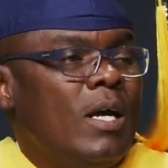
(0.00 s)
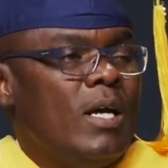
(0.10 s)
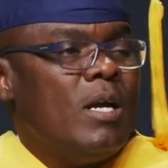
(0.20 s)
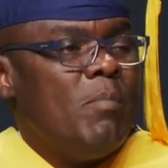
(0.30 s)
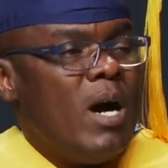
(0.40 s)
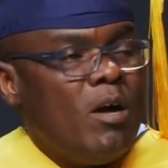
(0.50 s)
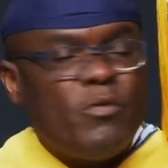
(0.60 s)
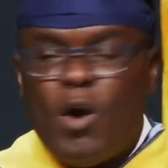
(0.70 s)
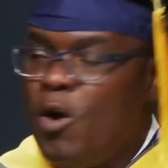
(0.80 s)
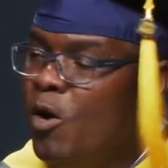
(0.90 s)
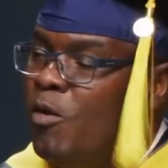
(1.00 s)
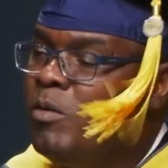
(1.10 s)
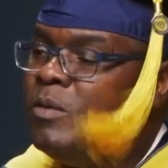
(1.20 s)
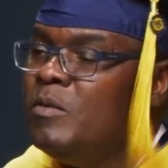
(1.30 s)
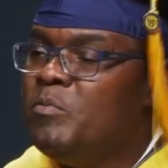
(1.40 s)
and above
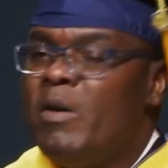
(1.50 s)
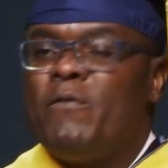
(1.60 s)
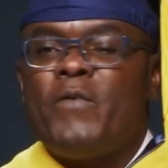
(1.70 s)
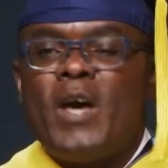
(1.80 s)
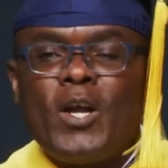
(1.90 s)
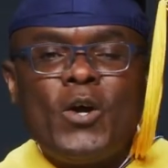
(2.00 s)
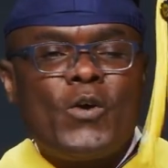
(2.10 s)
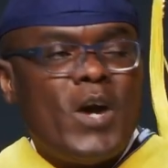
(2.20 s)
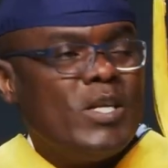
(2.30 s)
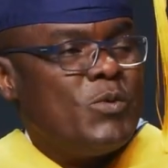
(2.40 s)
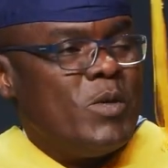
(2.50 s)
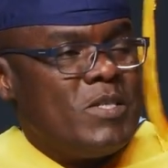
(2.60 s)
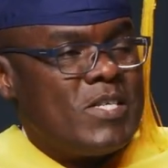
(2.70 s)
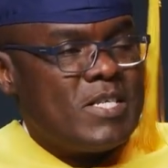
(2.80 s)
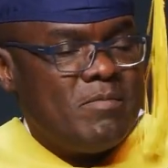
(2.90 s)
all, my fellow
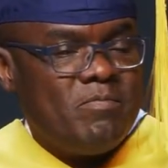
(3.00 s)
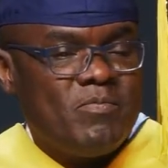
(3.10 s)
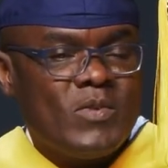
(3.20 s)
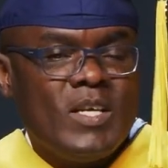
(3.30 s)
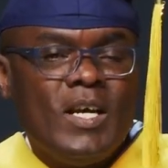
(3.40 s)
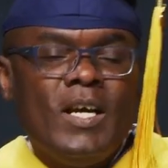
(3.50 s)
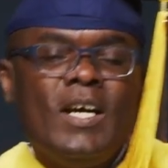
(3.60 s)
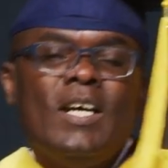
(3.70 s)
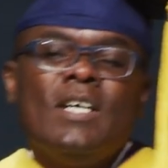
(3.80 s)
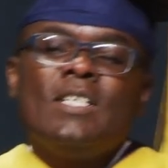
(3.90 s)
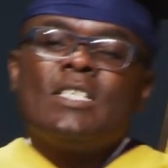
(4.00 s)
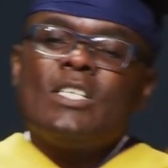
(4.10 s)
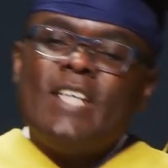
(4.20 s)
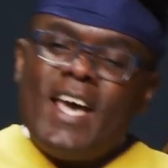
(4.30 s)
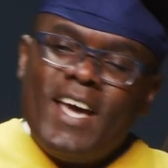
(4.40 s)
graduates.
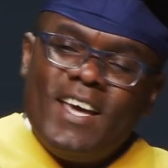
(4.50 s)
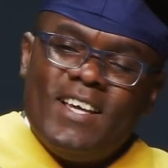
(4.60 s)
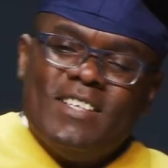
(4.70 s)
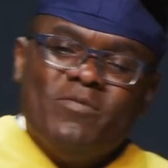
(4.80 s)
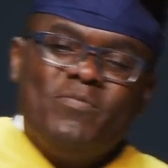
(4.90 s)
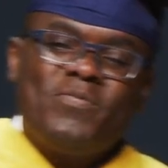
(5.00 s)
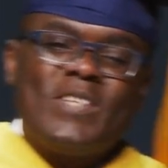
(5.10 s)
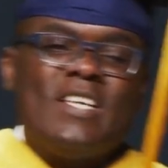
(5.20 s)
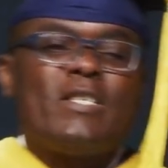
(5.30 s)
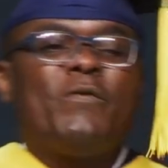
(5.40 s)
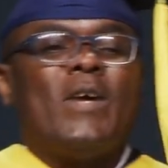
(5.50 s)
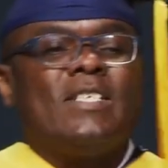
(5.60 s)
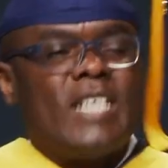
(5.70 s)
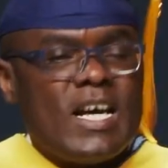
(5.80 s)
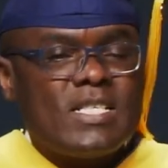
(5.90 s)
Today is a
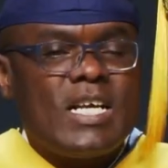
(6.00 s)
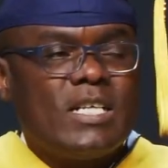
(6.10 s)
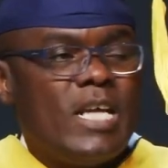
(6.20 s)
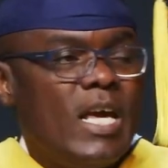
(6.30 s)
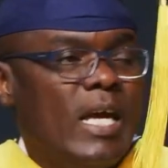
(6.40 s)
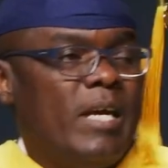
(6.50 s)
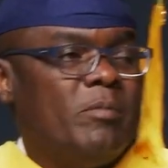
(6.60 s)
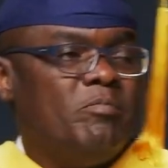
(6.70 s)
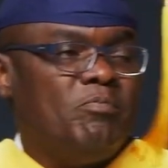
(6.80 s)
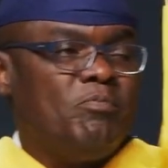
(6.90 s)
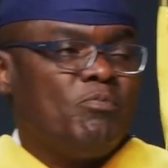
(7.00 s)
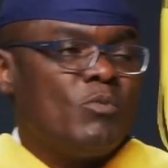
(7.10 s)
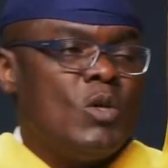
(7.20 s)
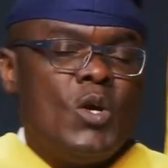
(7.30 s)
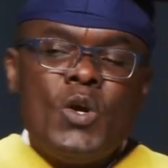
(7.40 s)
fantastic day.
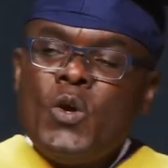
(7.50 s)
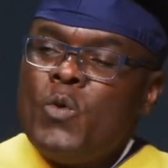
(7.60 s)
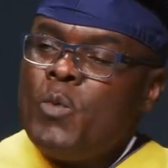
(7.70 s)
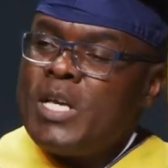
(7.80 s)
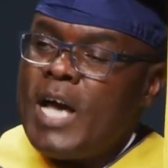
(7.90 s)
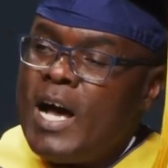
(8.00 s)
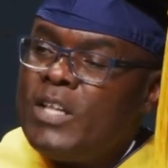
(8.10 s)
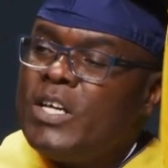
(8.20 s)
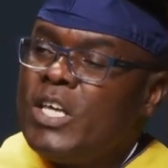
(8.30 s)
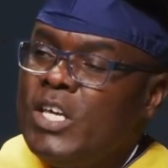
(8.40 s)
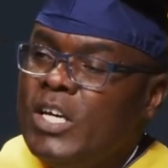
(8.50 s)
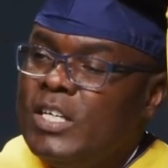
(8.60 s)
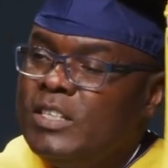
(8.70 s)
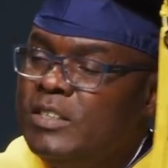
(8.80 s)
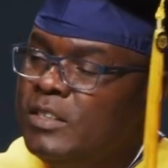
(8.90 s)
We gather
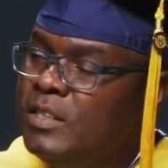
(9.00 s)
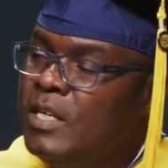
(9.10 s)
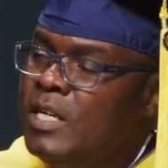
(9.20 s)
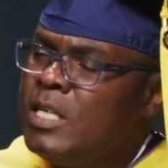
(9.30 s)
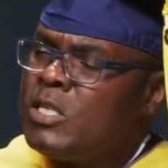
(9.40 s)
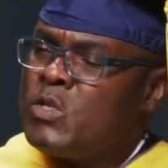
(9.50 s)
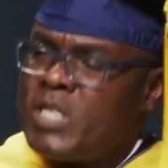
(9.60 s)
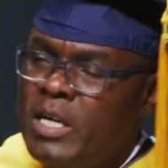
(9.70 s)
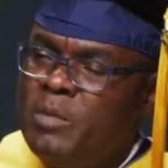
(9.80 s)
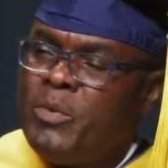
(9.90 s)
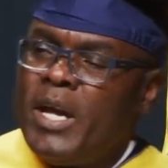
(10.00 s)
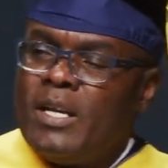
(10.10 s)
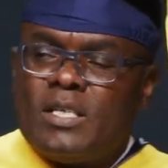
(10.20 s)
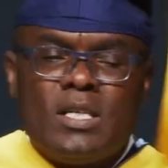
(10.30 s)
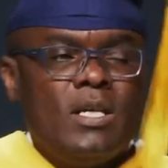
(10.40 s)
here to
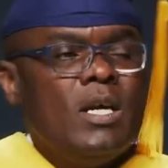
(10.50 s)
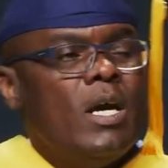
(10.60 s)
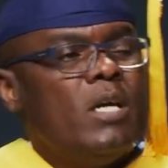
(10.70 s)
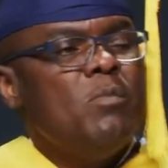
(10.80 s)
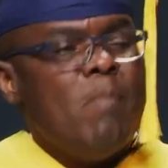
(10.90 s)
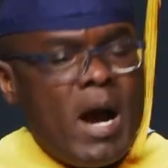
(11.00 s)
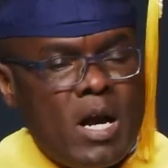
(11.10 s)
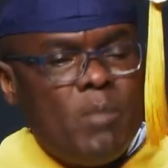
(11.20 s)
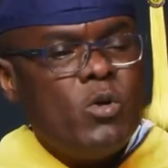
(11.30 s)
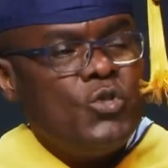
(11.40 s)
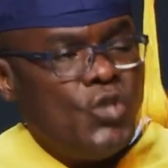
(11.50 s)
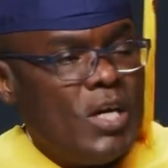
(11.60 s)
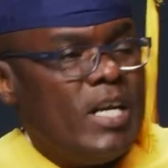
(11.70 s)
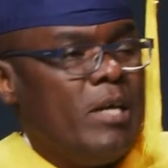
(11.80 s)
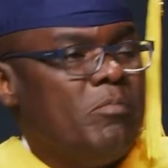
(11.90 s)
celebrate a remarkable
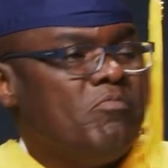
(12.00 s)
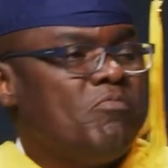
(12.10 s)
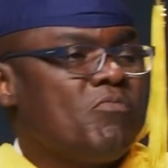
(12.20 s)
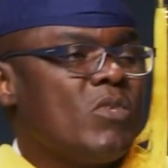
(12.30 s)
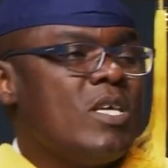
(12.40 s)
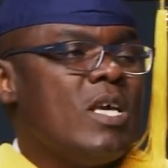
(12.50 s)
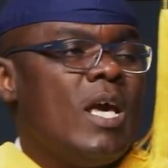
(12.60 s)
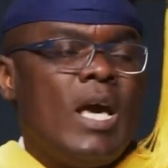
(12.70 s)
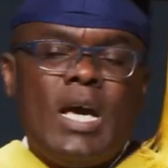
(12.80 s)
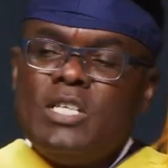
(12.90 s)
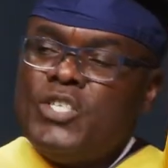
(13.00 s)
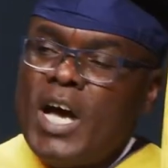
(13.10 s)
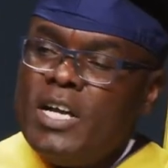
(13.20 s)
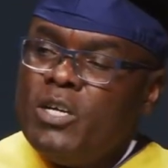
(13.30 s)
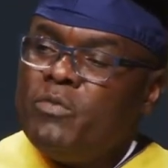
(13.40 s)
journey, a
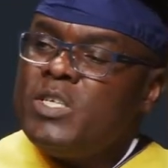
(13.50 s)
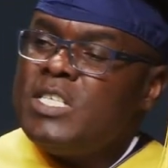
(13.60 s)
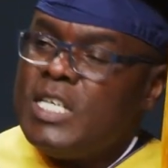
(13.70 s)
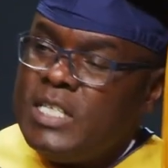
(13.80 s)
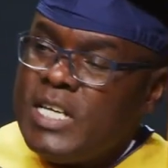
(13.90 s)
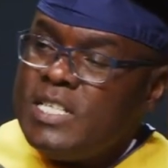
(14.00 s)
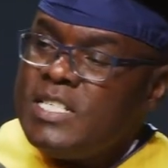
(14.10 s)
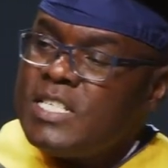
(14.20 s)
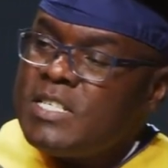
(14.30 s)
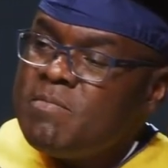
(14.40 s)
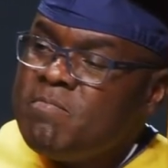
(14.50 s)
journey of resilience,